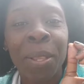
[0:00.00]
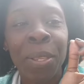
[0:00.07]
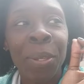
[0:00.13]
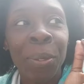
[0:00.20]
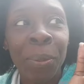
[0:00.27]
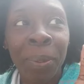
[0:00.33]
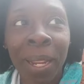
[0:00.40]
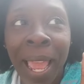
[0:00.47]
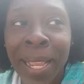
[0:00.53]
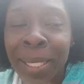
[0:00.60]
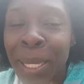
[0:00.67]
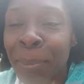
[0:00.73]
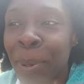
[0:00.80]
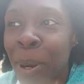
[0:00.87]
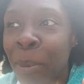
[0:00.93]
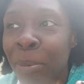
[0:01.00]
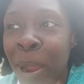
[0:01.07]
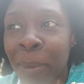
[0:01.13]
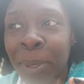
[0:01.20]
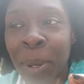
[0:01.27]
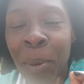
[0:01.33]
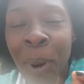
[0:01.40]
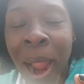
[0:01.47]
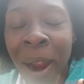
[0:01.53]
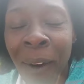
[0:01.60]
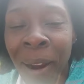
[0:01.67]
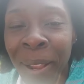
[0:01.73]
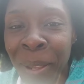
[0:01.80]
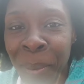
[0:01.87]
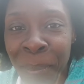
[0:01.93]
you like to meal prep, so why
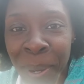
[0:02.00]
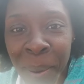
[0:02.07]
aren't you meal